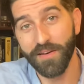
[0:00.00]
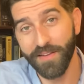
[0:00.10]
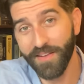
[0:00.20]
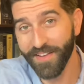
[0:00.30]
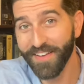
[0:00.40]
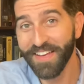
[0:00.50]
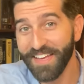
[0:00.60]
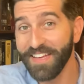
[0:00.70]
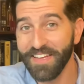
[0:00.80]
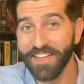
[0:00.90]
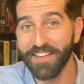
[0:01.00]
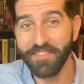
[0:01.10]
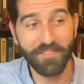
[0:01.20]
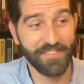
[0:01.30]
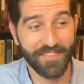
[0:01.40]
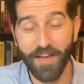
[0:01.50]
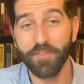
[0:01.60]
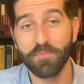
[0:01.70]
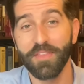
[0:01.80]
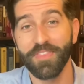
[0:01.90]
he, he, he
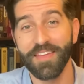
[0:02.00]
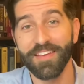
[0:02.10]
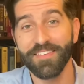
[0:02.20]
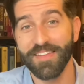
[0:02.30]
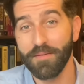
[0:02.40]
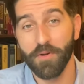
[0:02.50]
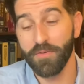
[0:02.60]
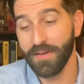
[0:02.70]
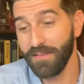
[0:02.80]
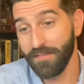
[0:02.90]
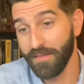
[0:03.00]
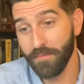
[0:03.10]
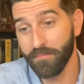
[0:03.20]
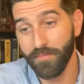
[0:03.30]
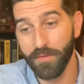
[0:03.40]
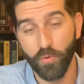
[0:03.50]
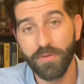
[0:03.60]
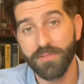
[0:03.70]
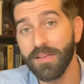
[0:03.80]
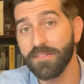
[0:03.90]
tells me things and I'm going, he, the
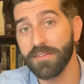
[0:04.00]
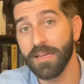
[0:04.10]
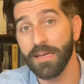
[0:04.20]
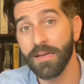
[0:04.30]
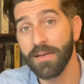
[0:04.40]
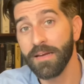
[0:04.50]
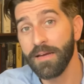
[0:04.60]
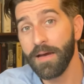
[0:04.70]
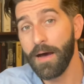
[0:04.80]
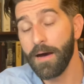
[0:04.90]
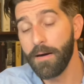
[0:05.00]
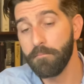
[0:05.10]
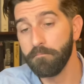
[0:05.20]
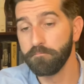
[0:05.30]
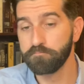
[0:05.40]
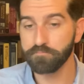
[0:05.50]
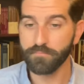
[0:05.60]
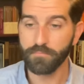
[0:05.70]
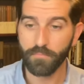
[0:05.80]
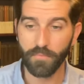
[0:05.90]
boy's listening. Um,
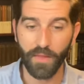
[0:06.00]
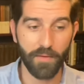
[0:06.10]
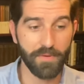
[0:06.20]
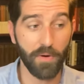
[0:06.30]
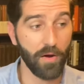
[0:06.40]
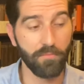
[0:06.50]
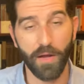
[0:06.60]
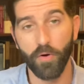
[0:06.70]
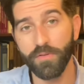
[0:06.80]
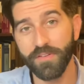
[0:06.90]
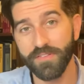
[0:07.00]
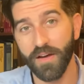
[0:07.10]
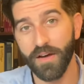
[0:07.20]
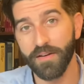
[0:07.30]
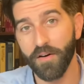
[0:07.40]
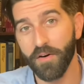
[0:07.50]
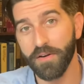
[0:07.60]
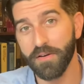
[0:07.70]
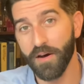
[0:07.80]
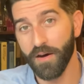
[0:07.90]
I mean, my, my oldest son
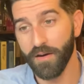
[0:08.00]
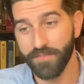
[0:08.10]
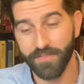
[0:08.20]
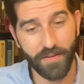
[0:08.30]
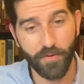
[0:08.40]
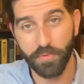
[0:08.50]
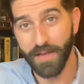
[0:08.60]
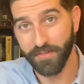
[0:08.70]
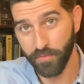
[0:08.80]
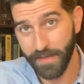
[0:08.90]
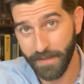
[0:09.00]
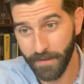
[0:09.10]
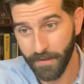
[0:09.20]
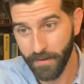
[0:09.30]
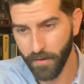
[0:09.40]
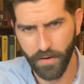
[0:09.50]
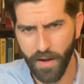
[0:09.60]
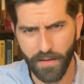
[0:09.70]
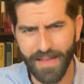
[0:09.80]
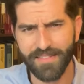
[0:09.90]
on uh, City Group last week or
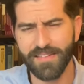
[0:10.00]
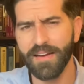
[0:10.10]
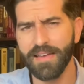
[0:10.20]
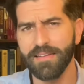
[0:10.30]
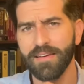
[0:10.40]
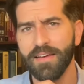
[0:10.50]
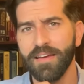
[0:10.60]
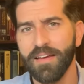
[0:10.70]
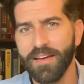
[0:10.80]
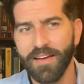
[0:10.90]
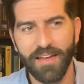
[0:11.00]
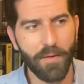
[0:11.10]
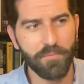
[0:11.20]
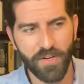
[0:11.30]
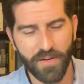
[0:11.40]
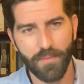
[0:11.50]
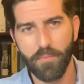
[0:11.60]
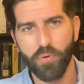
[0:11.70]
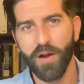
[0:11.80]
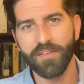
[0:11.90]
uh, last night, I'm talking about
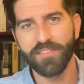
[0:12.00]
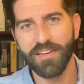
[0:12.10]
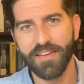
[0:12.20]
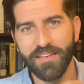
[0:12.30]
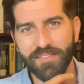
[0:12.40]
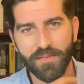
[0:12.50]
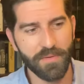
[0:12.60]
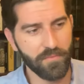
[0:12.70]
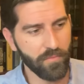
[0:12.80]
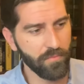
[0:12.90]
Protestantism and